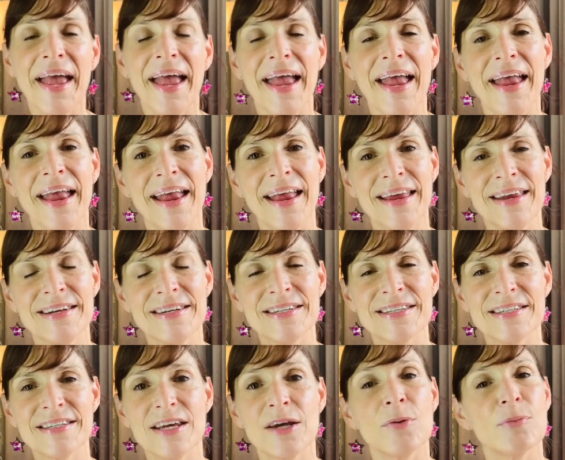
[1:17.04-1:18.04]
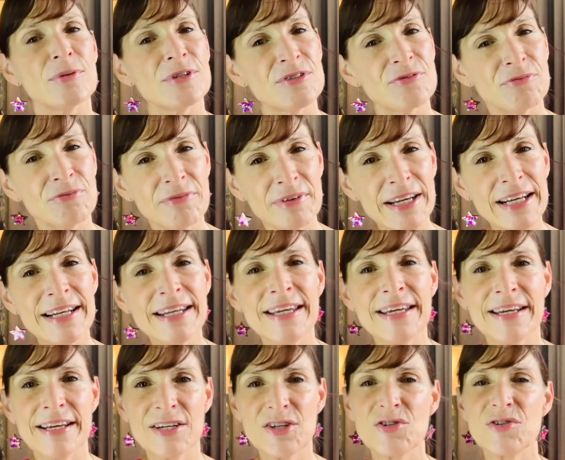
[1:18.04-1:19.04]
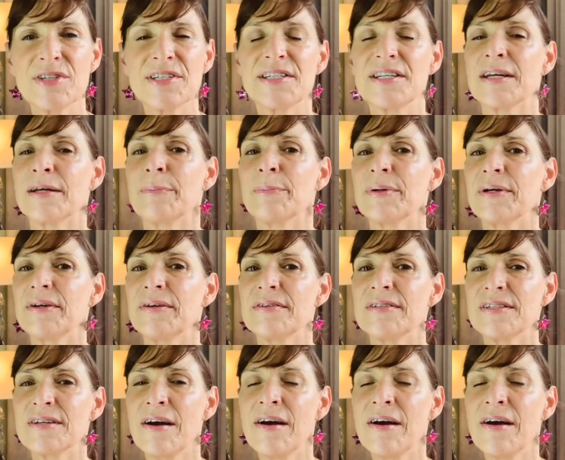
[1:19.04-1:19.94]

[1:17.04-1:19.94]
And it was really interesting because